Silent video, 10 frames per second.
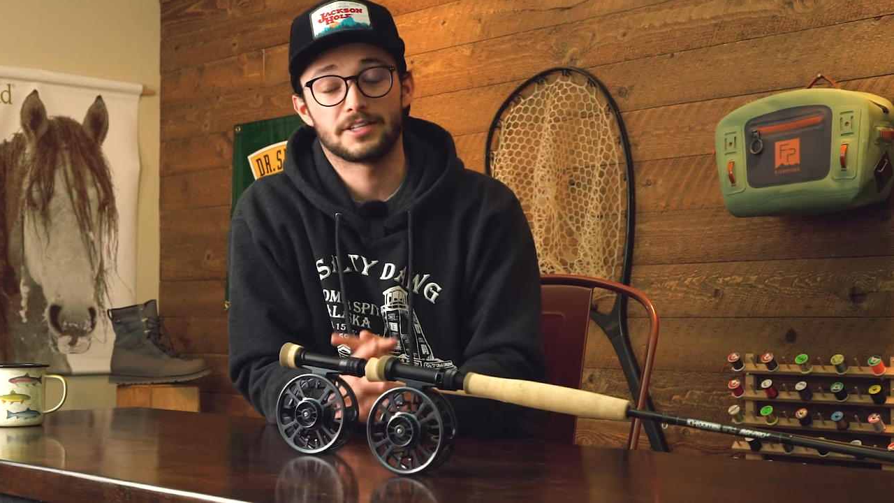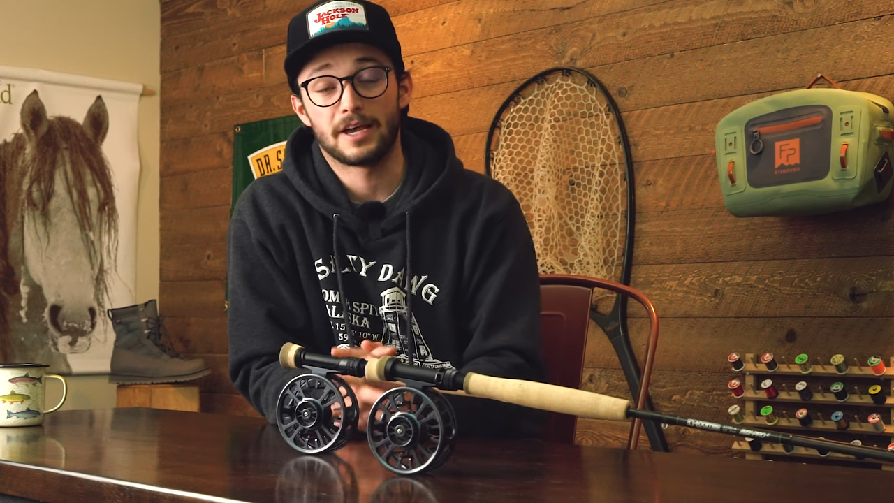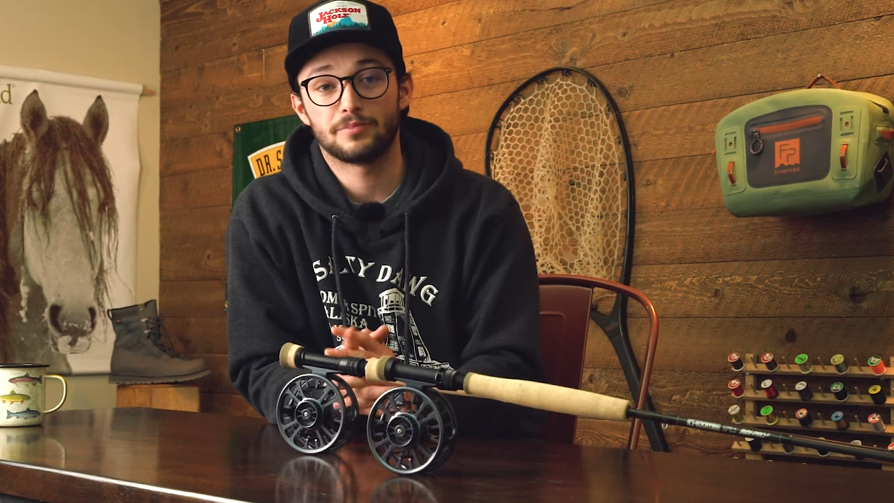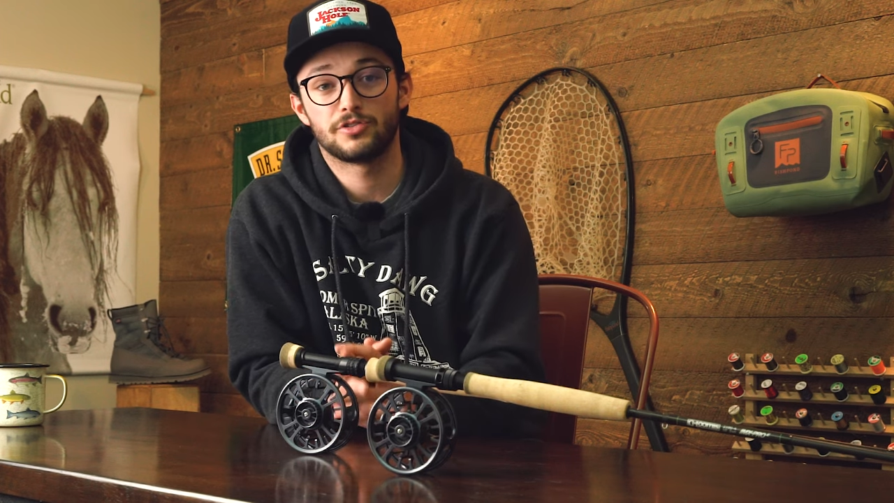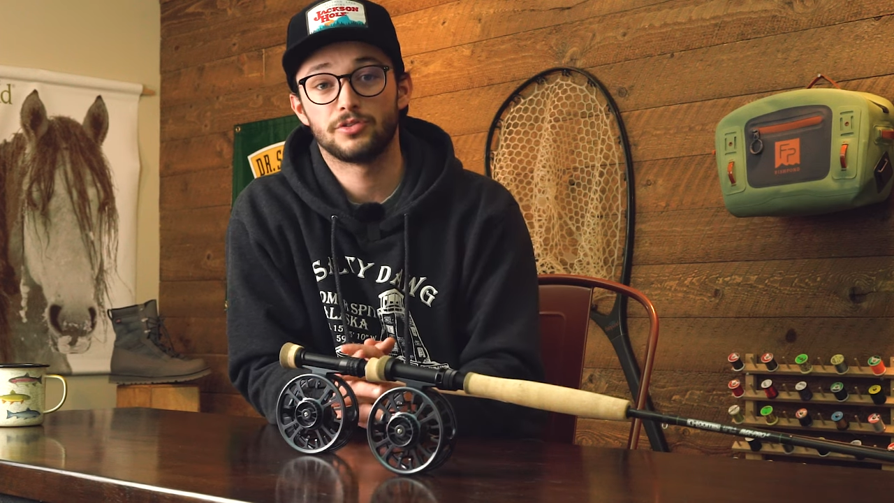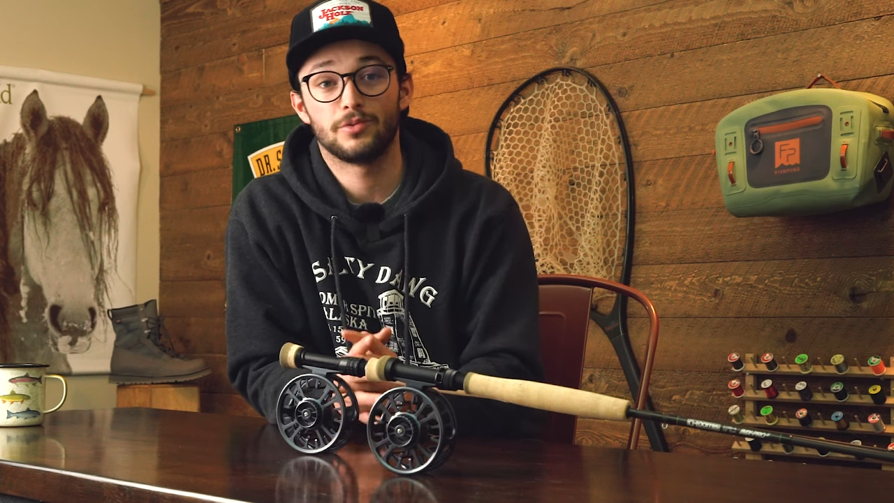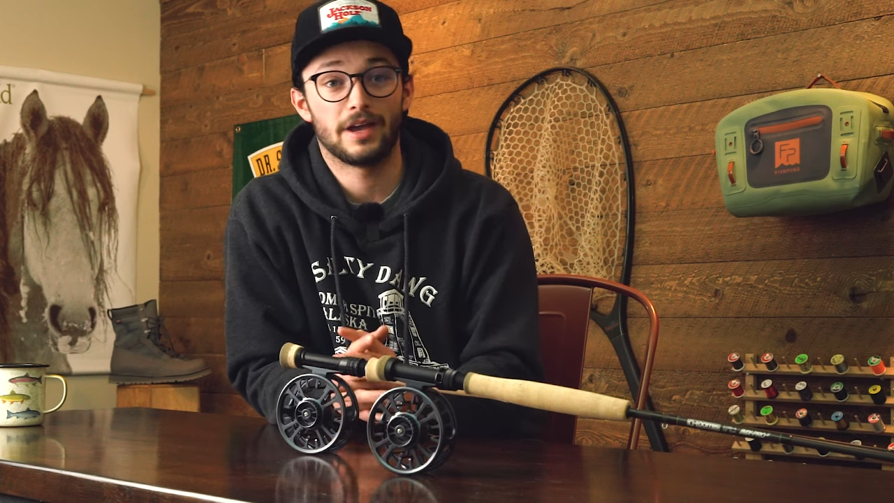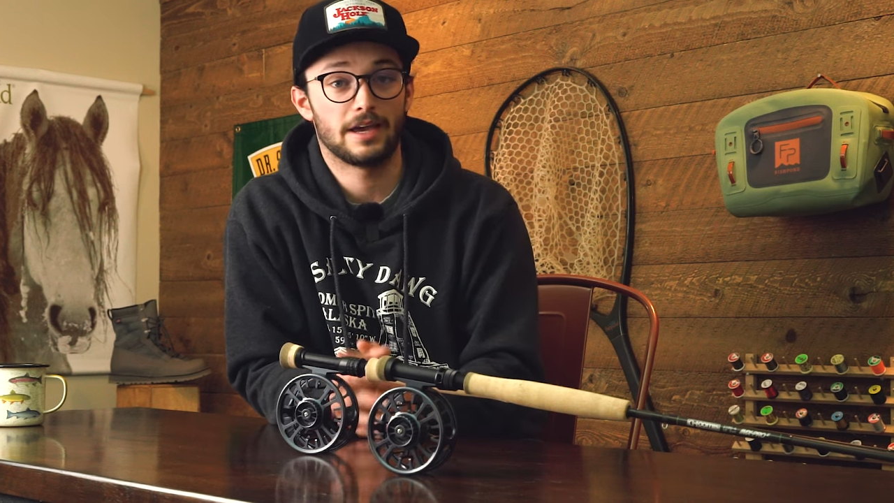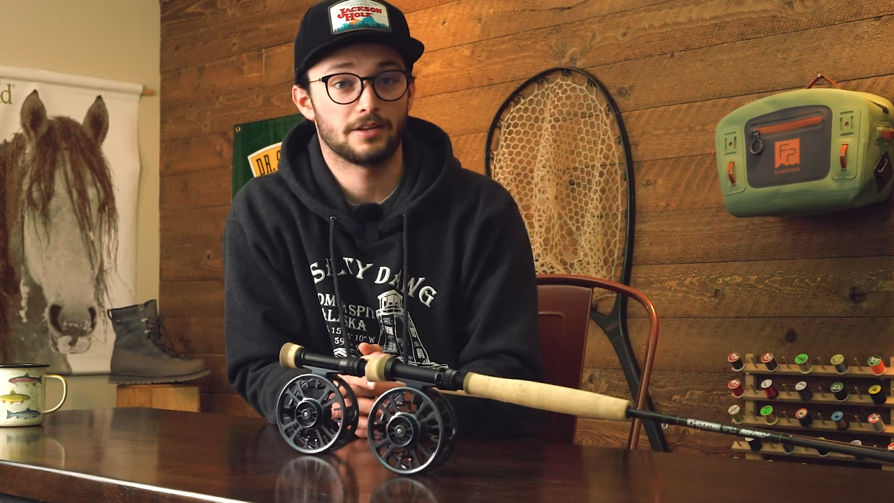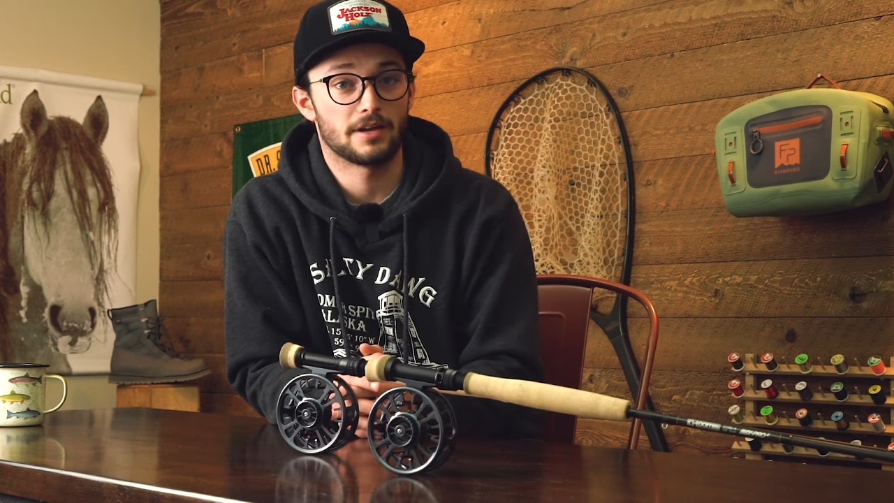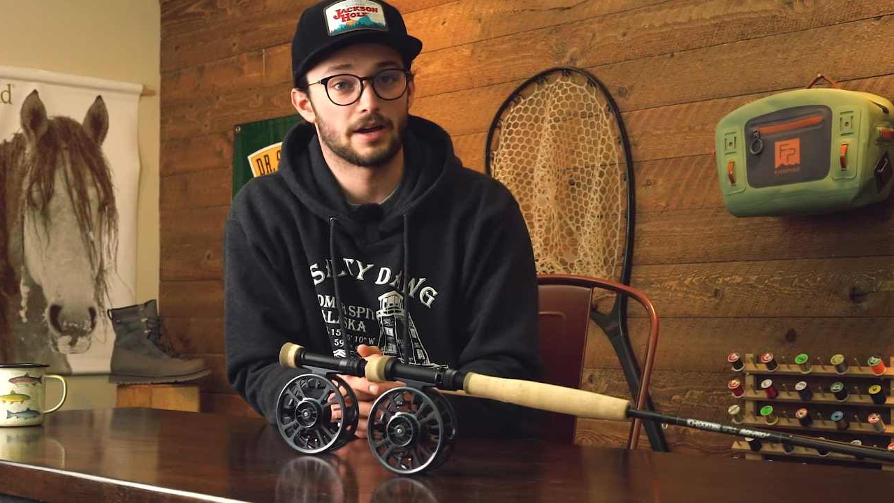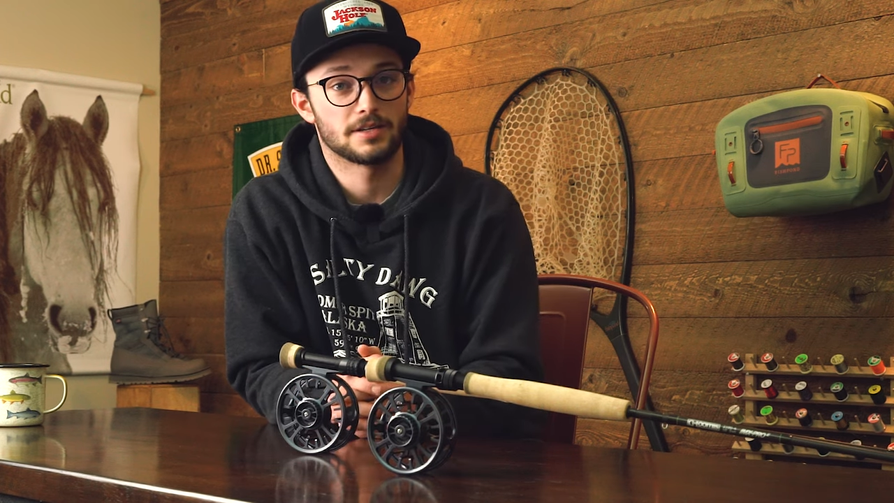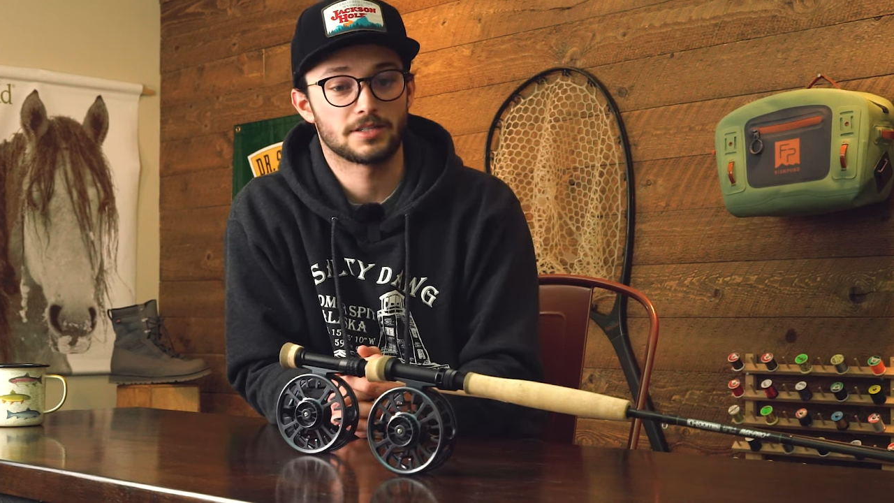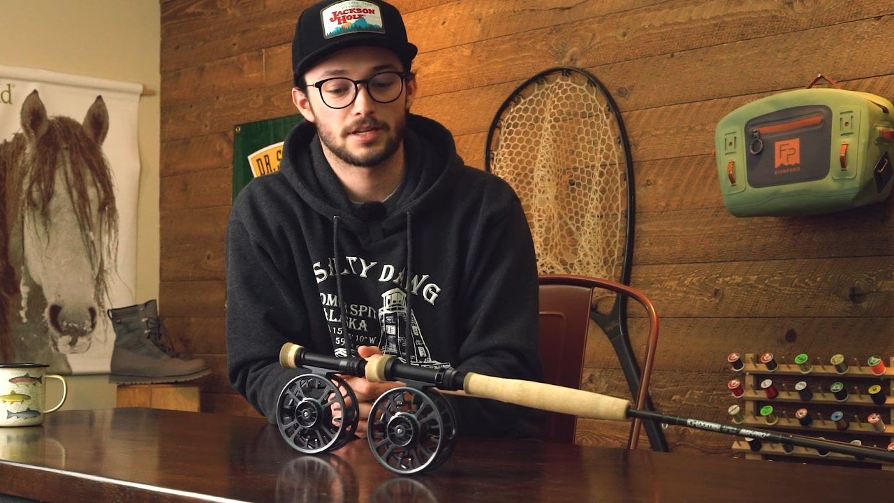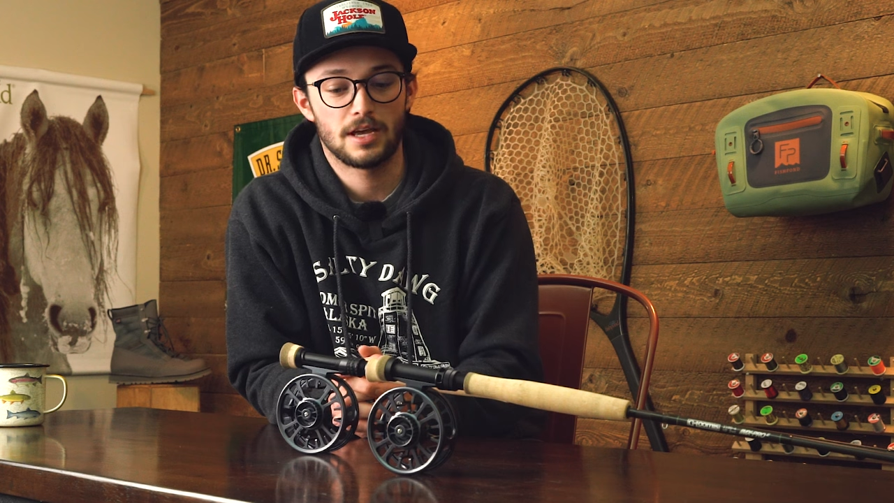type 2
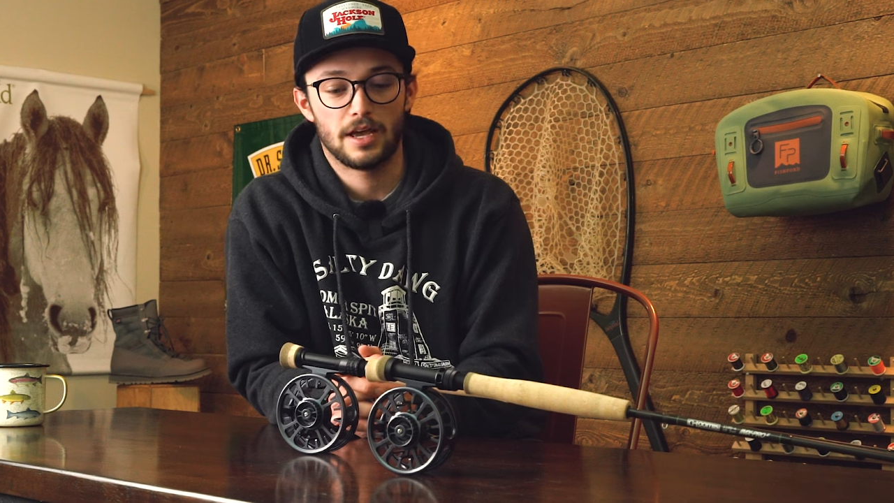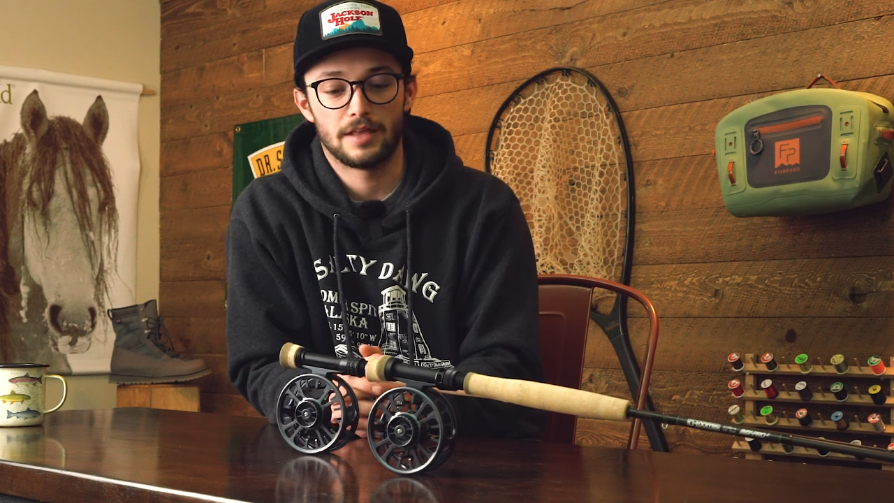anodized,